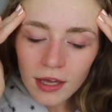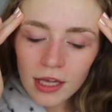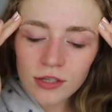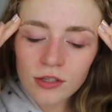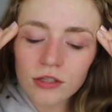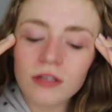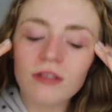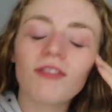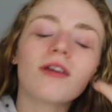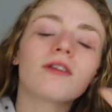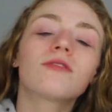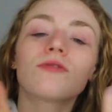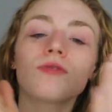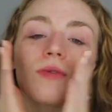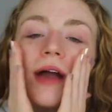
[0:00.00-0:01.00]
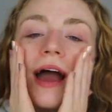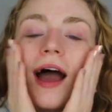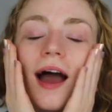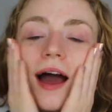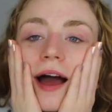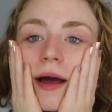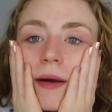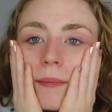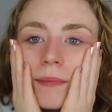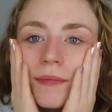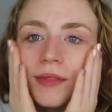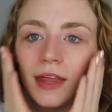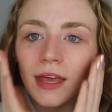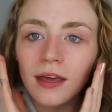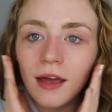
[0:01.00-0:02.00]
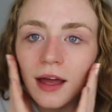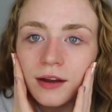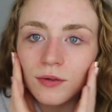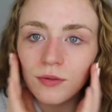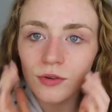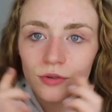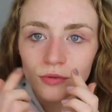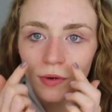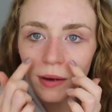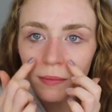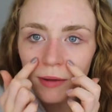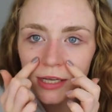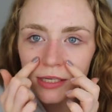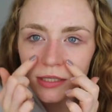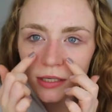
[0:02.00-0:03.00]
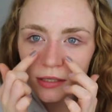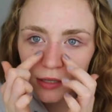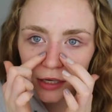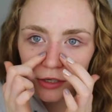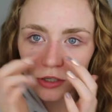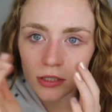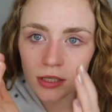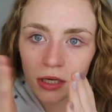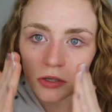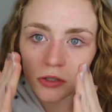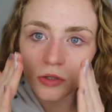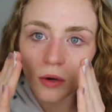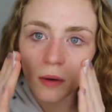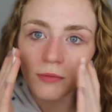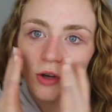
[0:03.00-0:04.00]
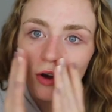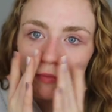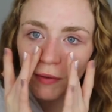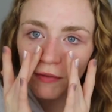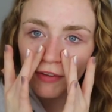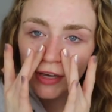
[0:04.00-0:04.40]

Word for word: It just feels so calm. Like, I know there's red bits because I just like scrubbed it off my